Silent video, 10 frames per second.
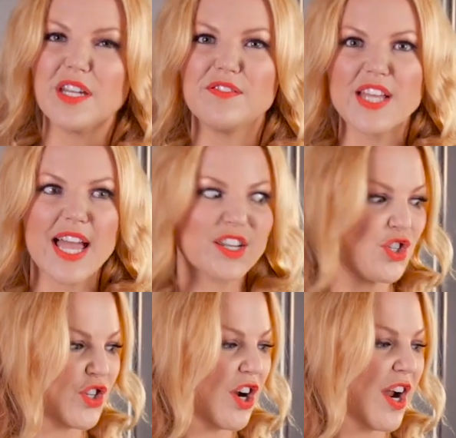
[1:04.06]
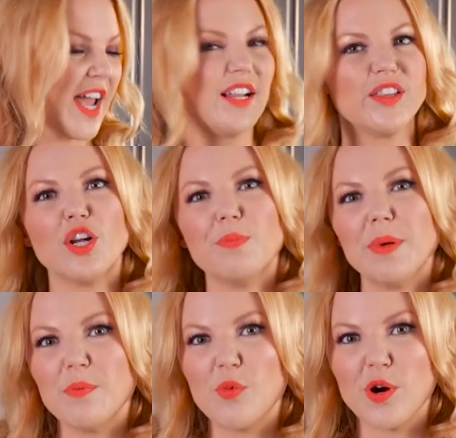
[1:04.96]
bit of texture and a little
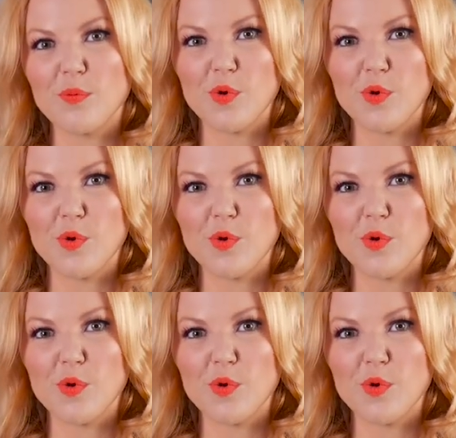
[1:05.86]
bit more